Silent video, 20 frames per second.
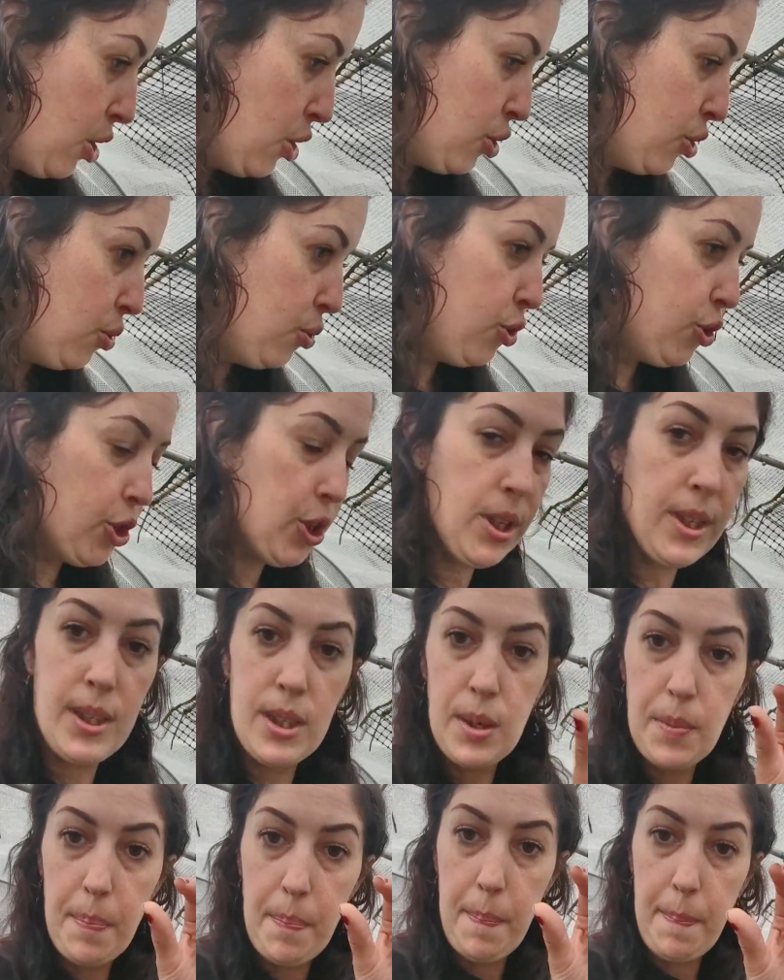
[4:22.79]
You
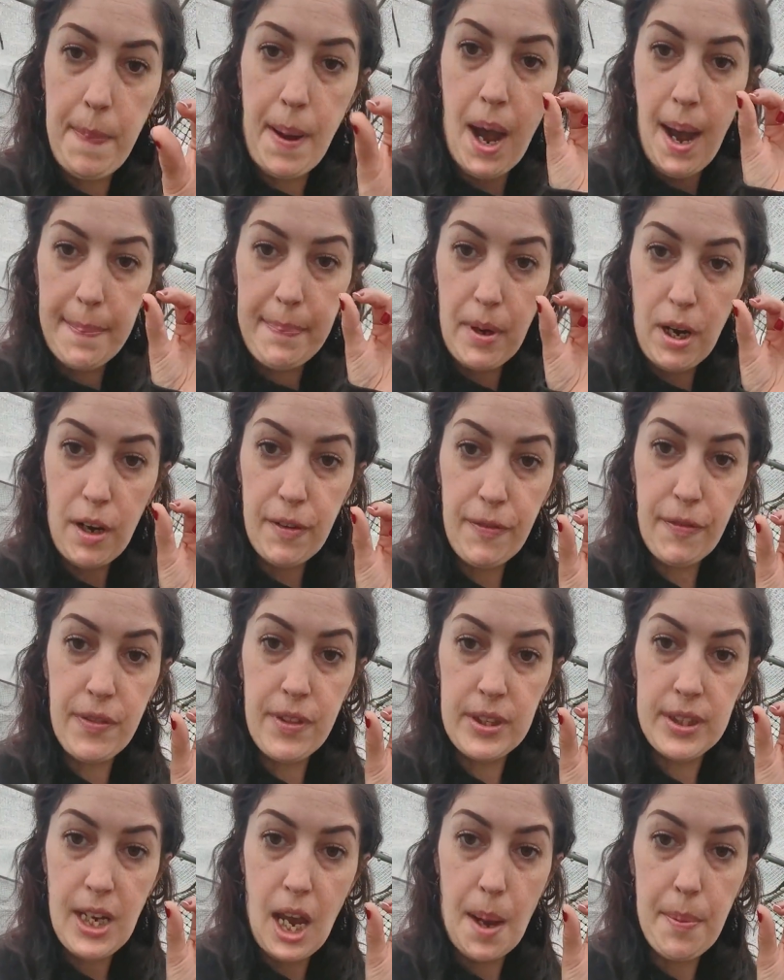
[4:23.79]
just pop off
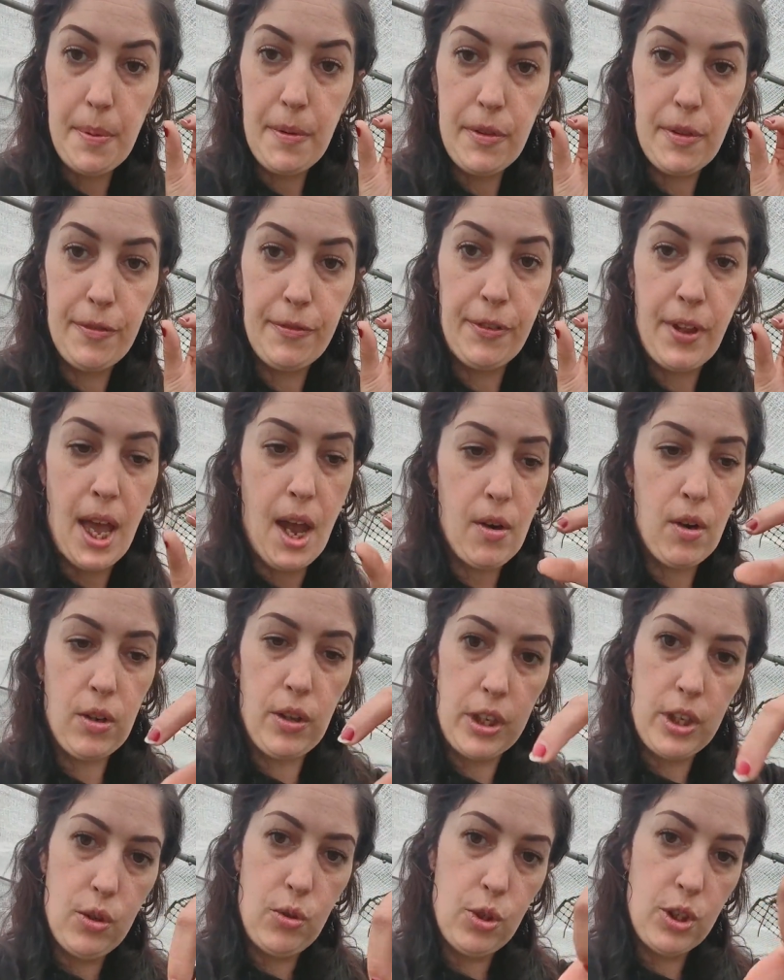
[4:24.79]
the top of the flower,
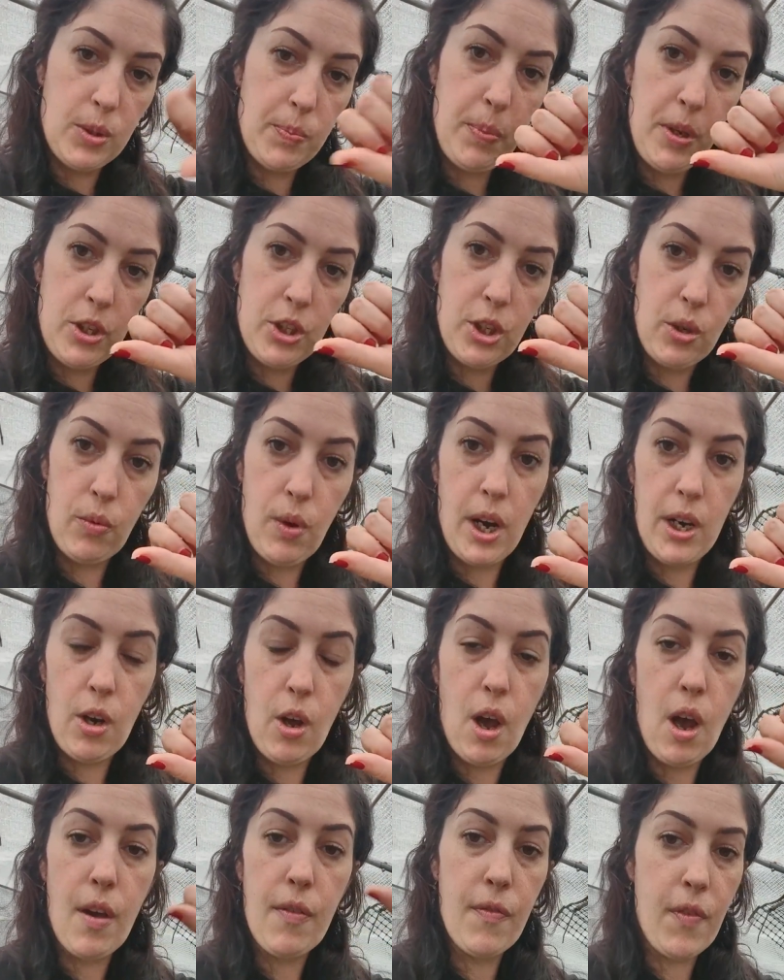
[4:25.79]
like you just pinch it right
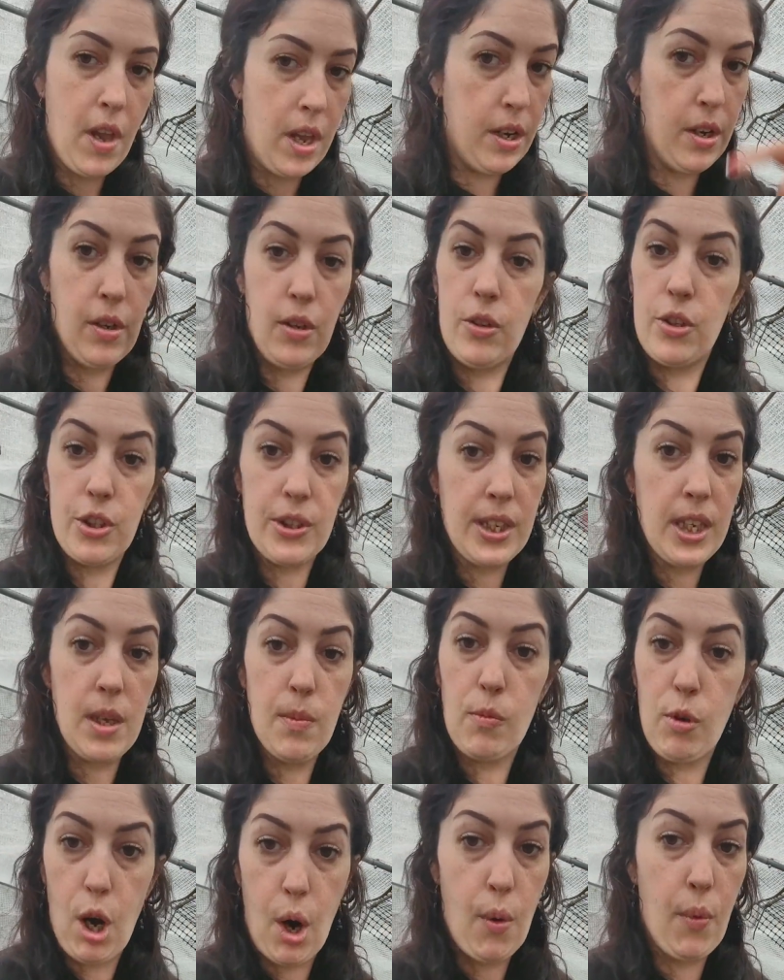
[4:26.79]
off, and it'll just
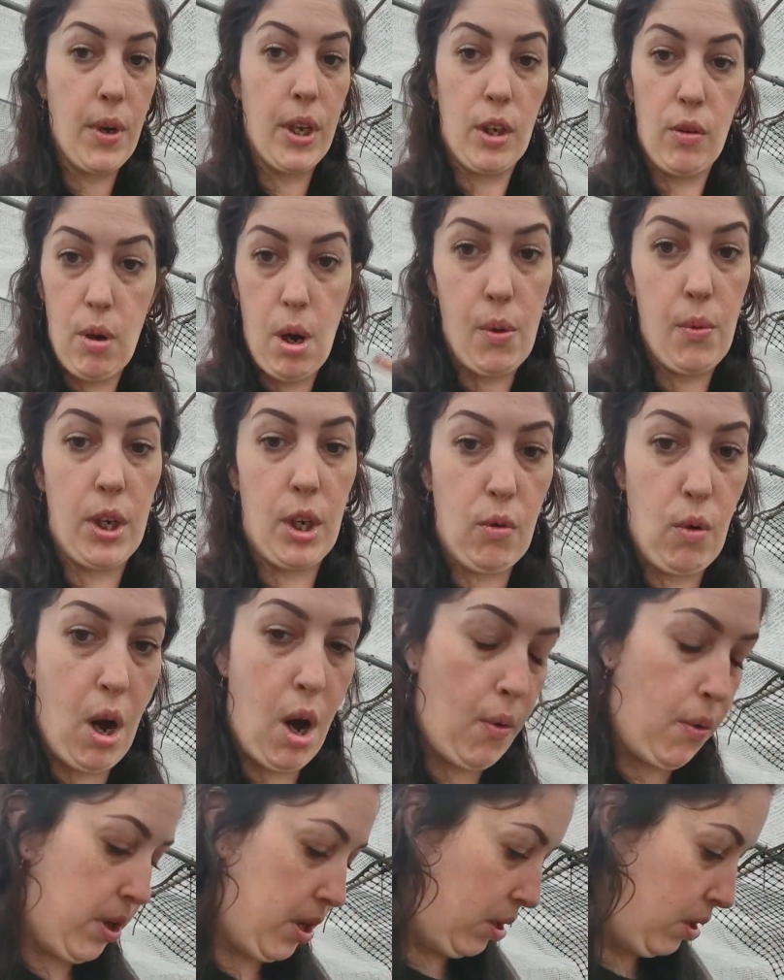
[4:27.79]
keep growing and growing and
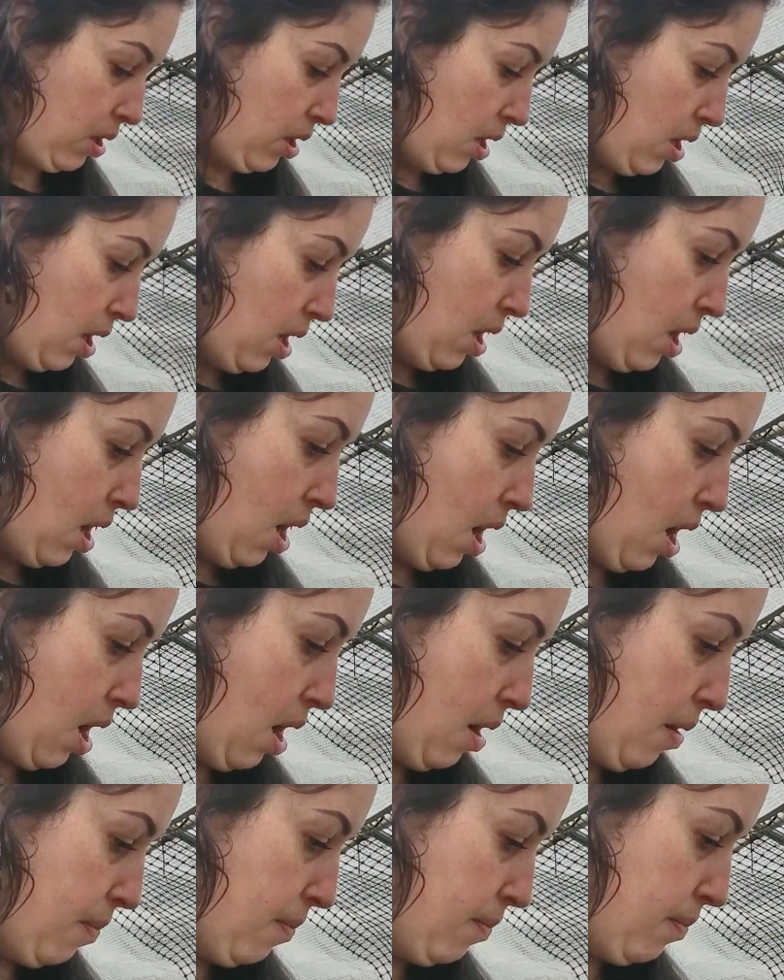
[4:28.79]
growing.
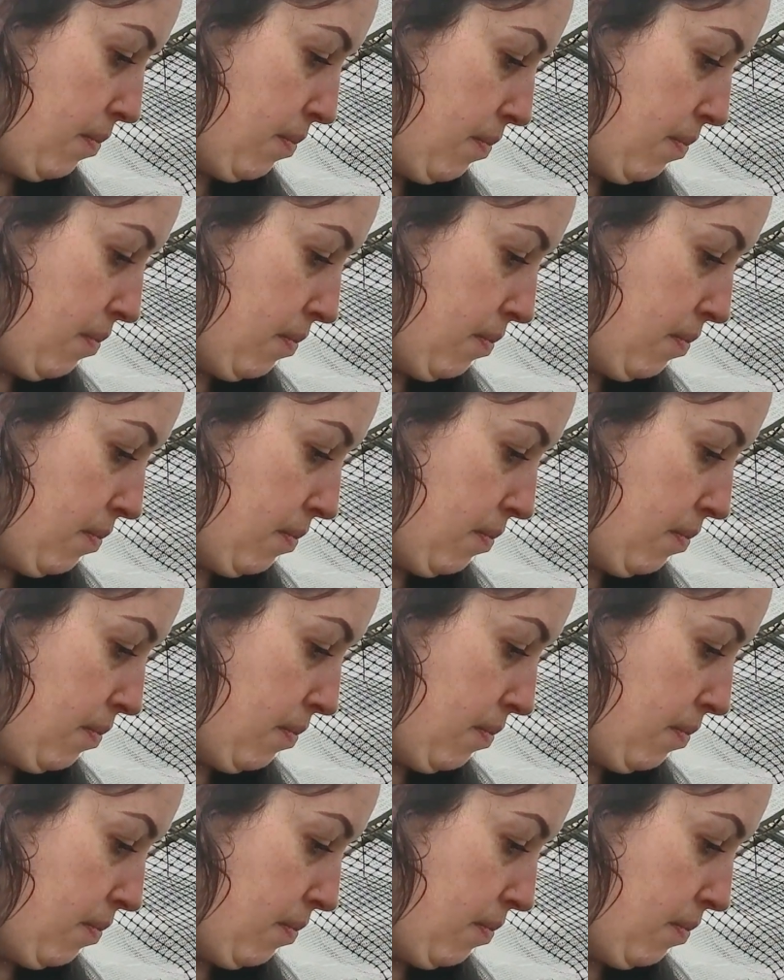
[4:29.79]
Um,